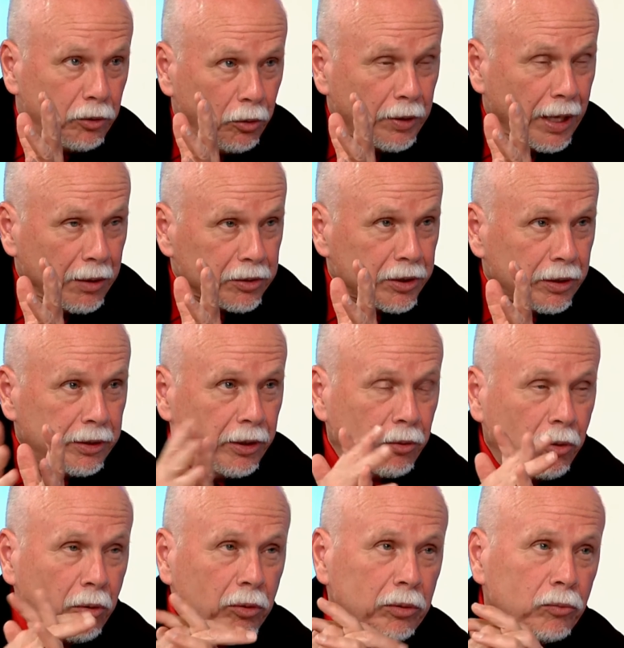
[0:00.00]

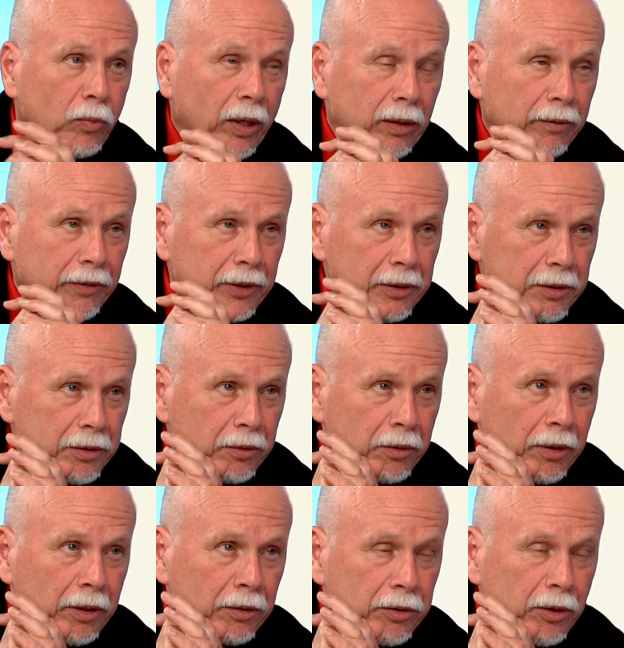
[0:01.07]
2,000-year-old relevance, or
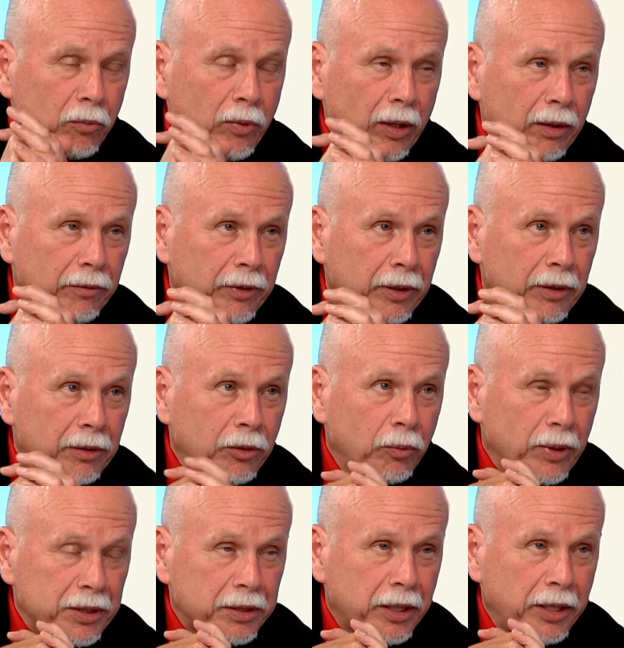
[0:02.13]
they're still relevant
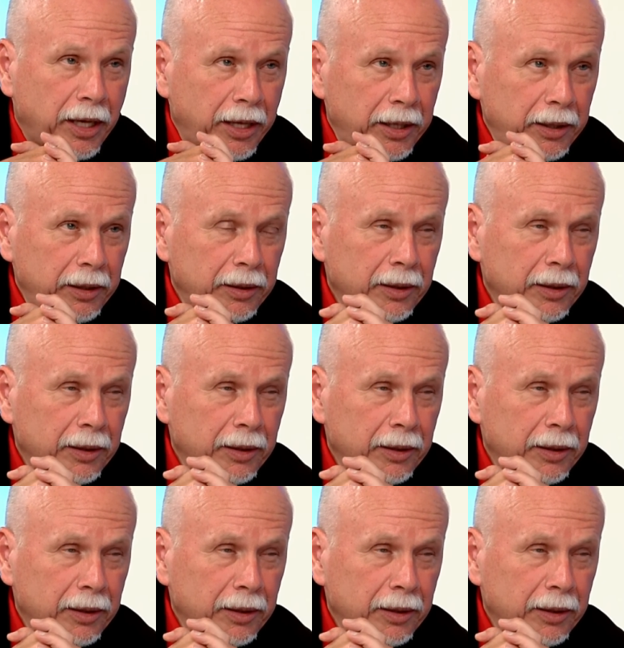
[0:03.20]
to us today?